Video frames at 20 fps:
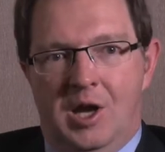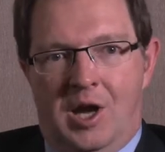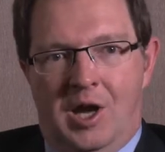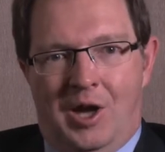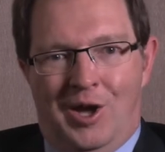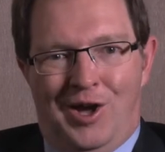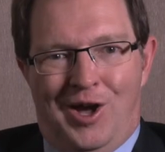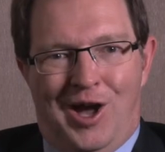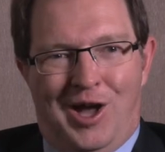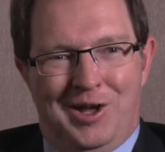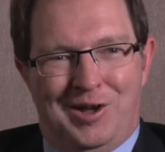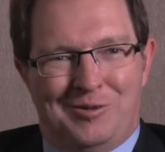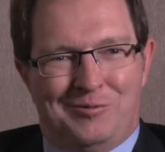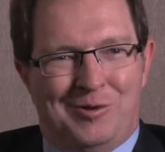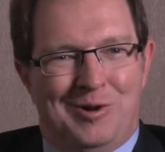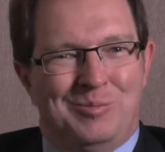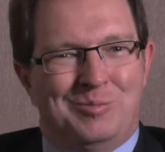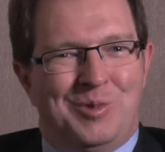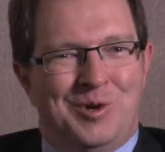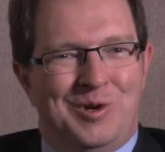Uh, I have
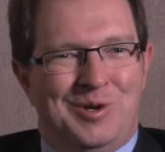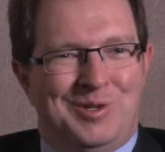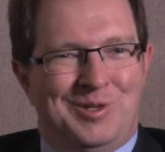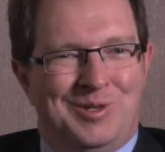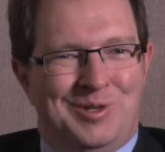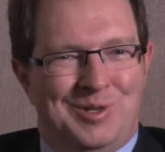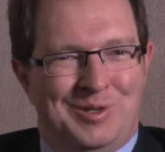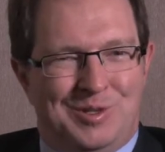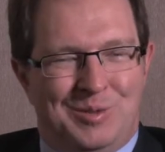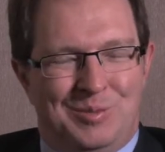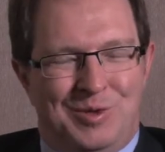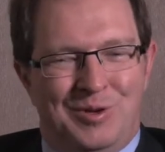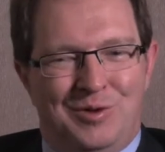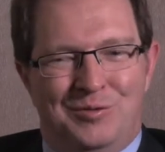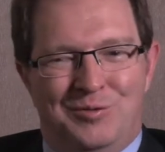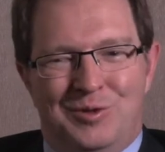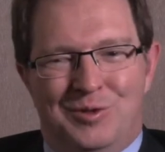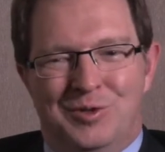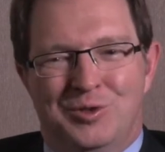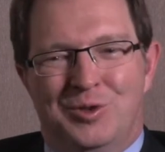one person, it's a
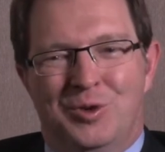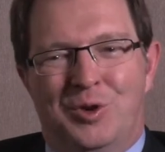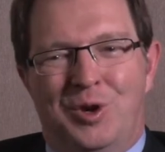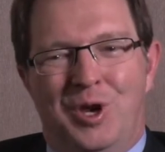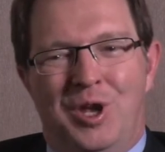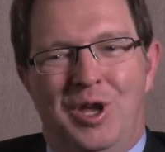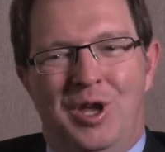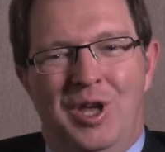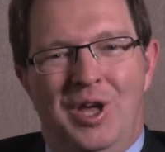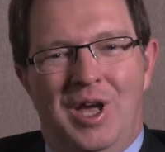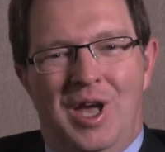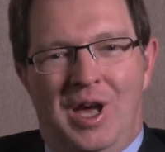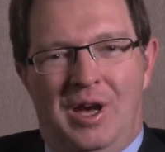beautiful story,